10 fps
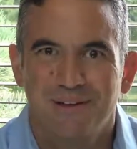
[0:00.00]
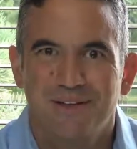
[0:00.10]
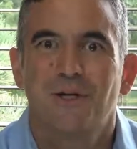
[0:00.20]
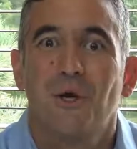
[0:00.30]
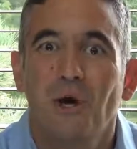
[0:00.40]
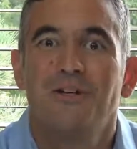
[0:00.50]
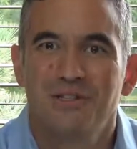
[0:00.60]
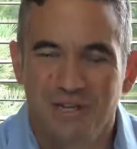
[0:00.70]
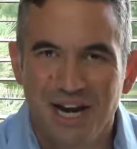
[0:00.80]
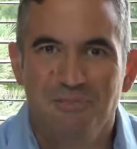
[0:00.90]
the current
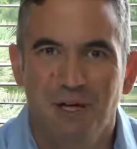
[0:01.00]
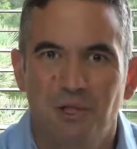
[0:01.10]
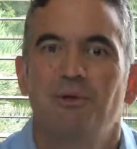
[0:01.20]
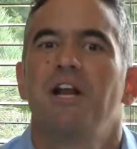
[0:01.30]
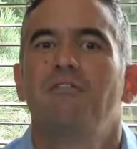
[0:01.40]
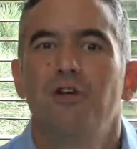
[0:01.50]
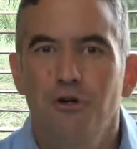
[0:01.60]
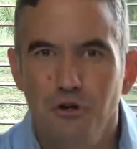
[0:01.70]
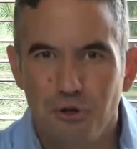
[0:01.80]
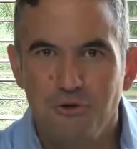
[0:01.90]
state measurement of your
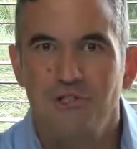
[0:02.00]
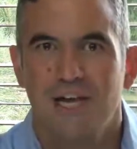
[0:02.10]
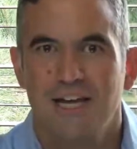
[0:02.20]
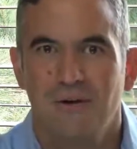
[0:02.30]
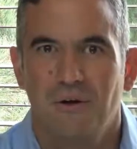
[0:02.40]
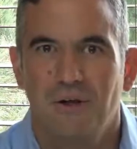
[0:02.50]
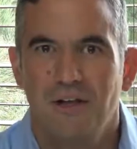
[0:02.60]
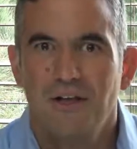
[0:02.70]
new cycle.